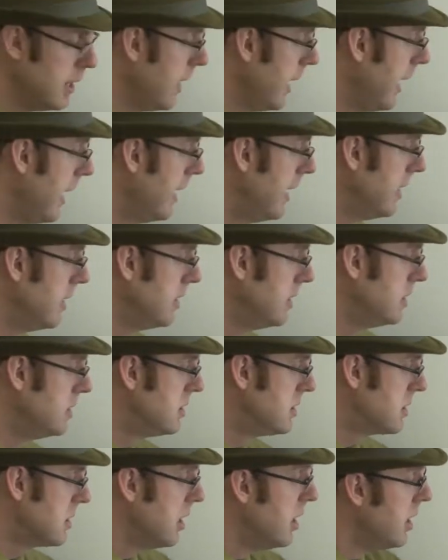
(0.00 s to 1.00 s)

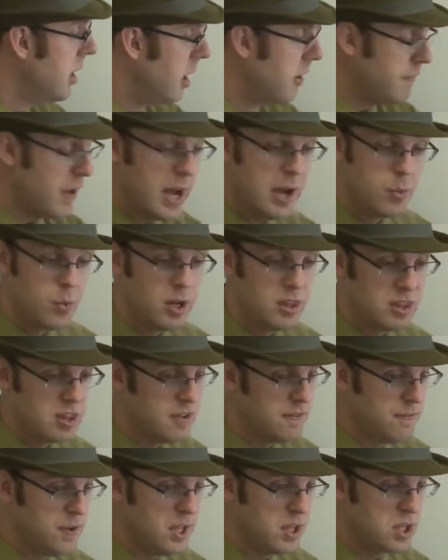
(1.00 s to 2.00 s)
is, if I want
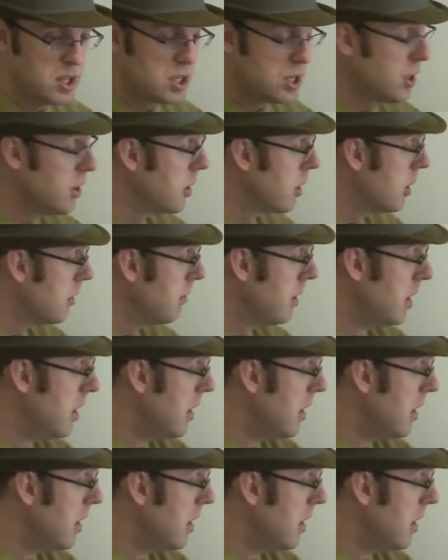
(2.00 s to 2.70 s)
the 5th term,